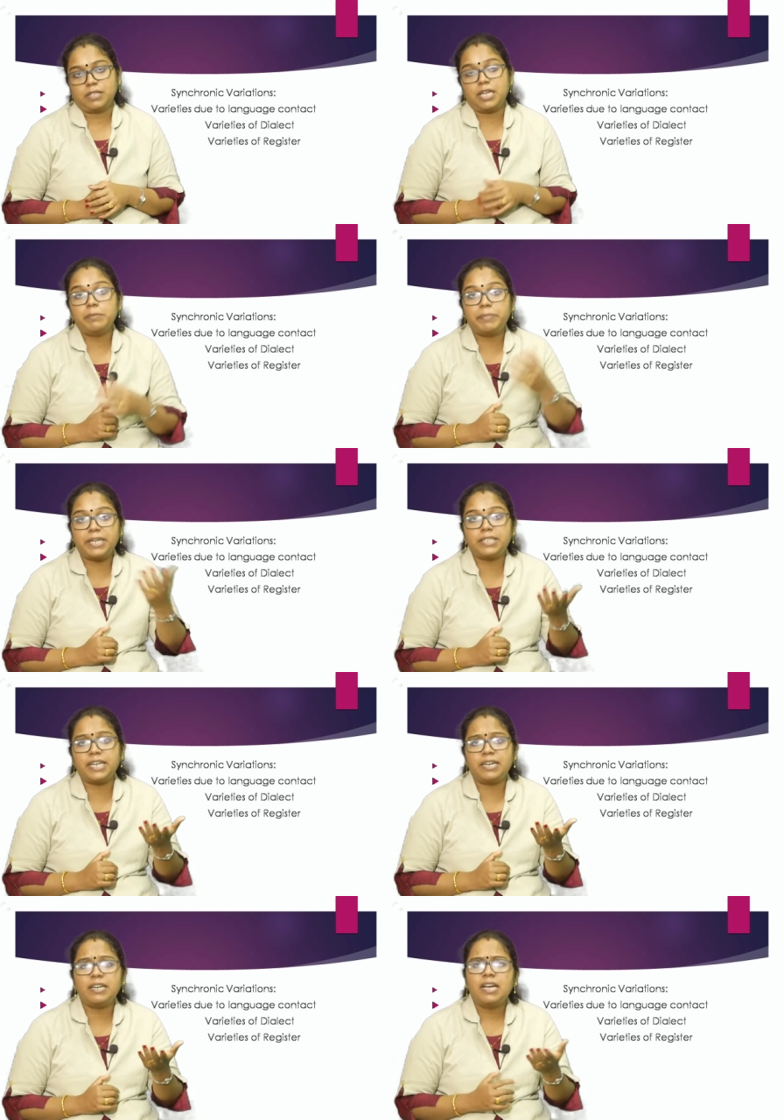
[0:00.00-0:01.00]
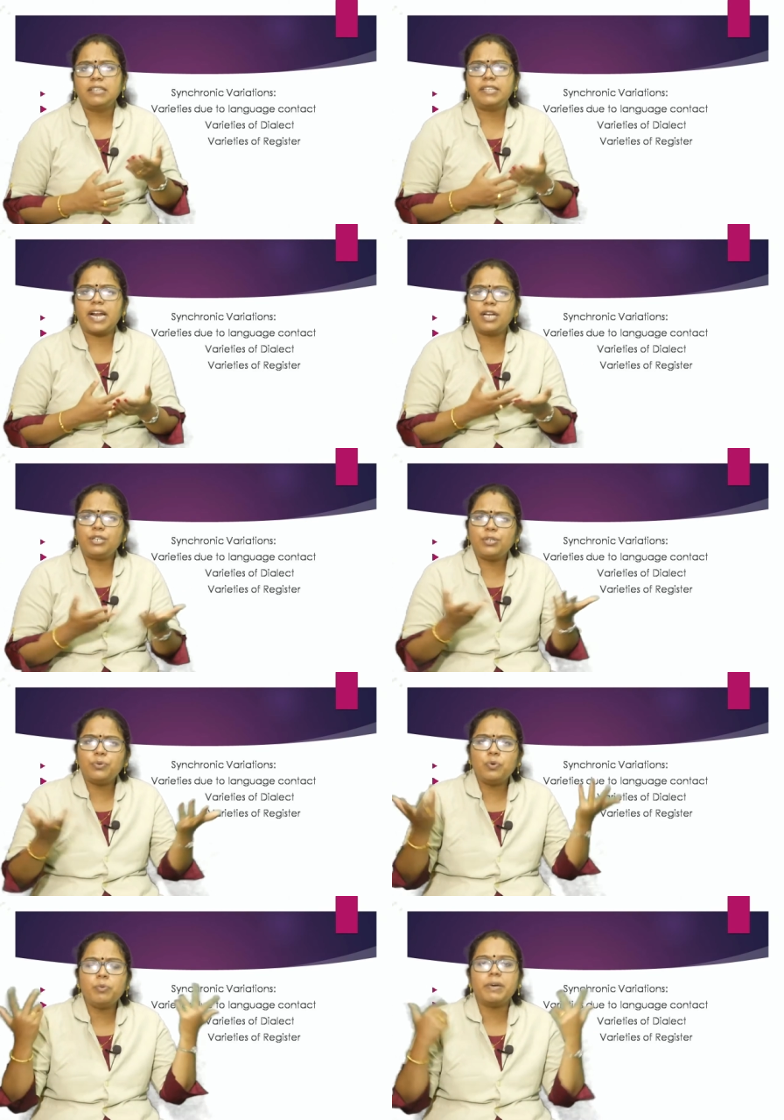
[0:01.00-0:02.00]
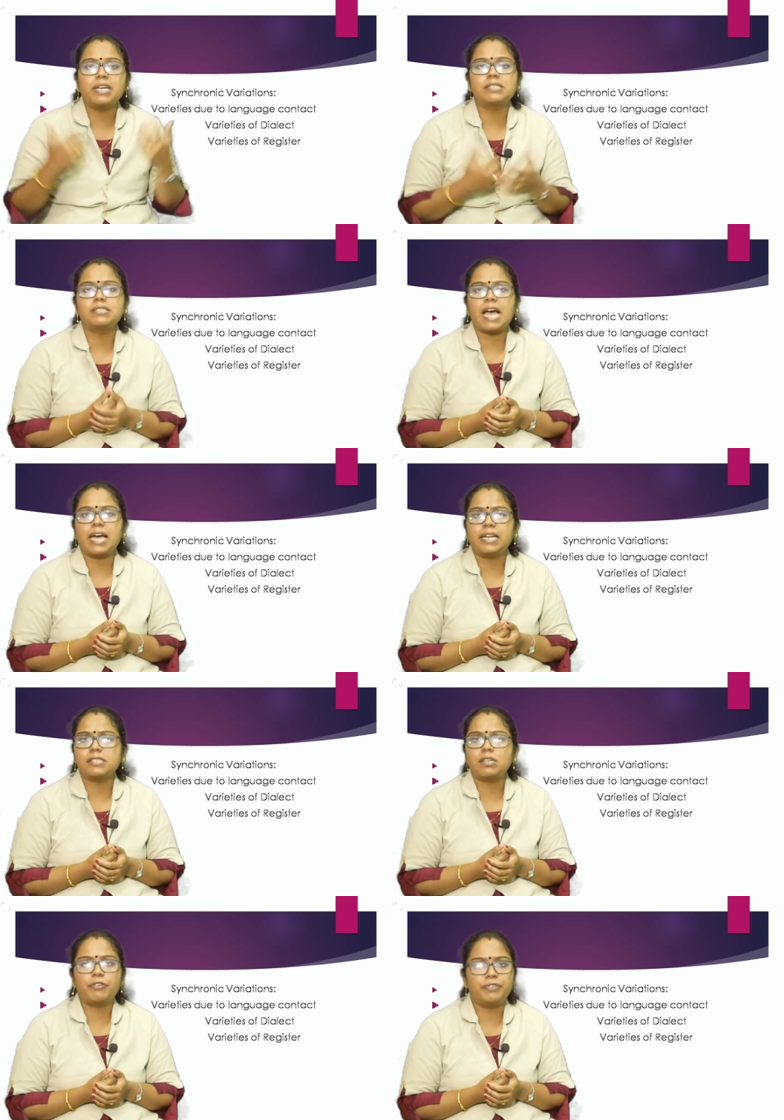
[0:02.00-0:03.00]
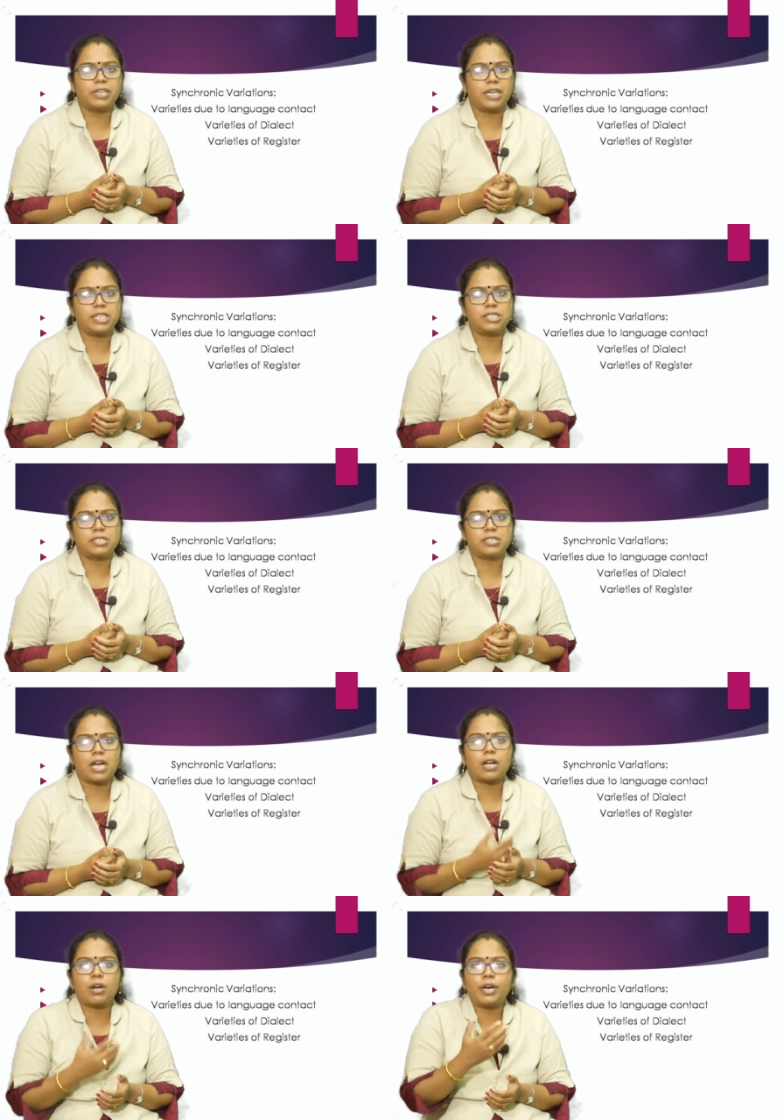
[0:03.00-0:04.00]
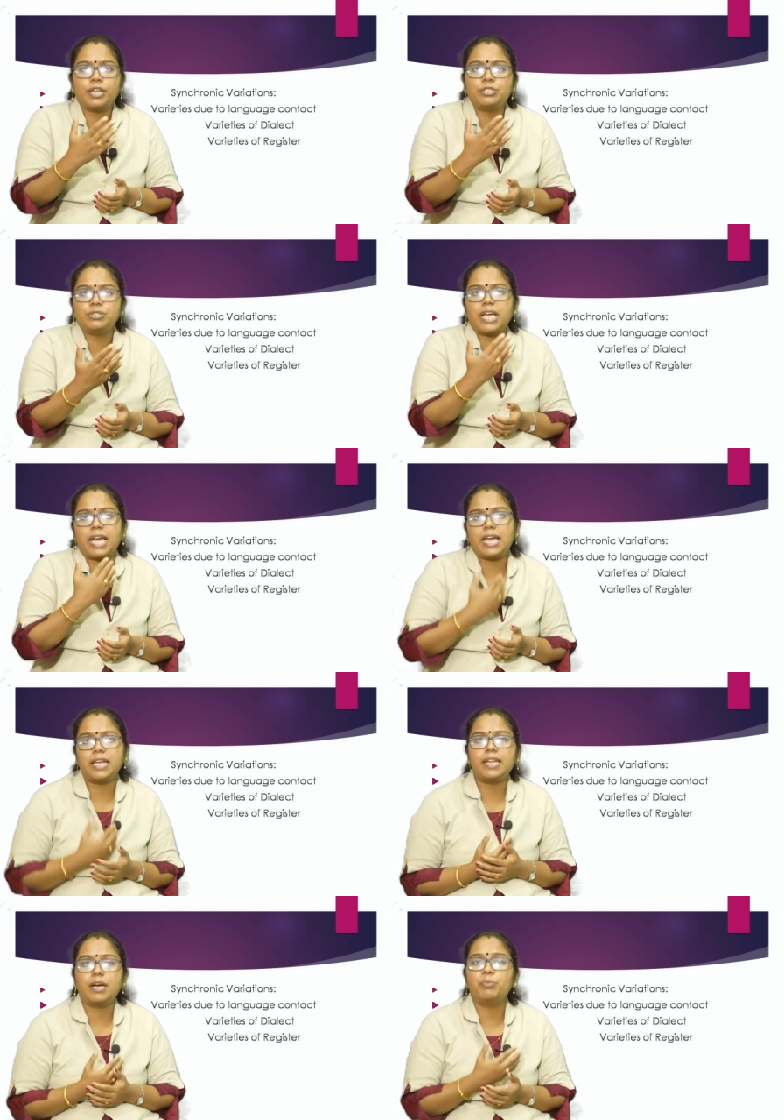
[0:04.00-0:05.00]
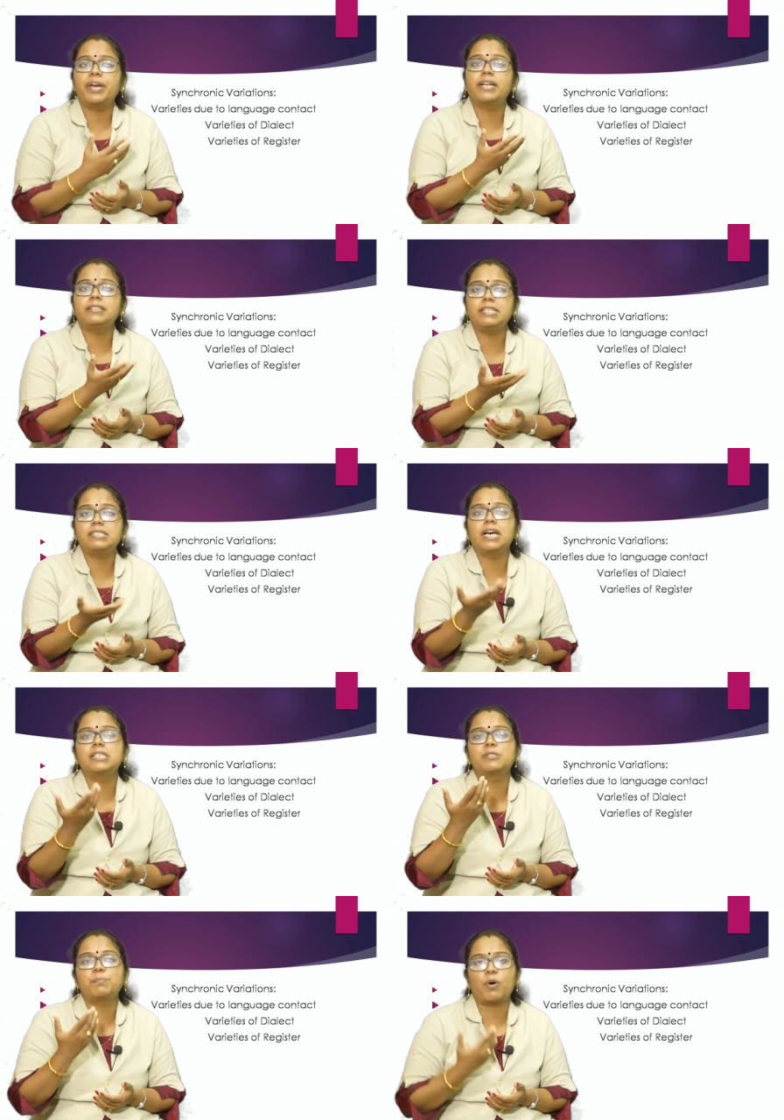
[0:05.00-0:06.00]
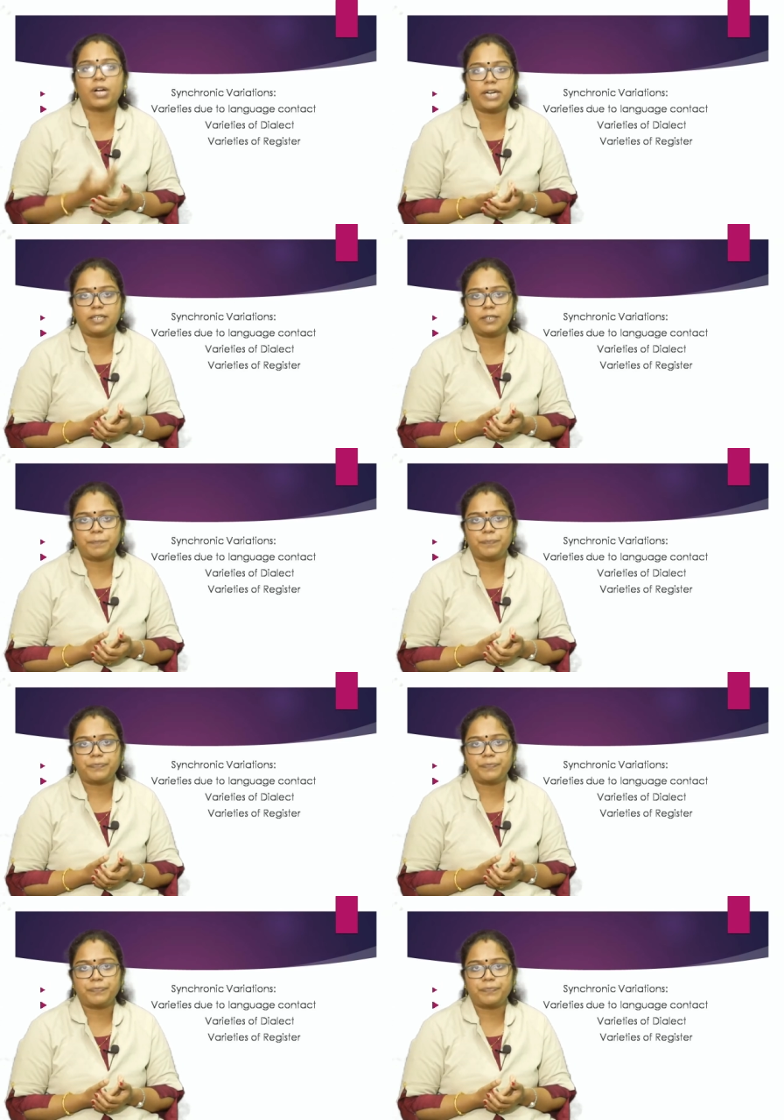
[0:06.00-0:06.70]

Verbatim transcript: In Britain, there are numerous dialects of English according to the area where these are spoken.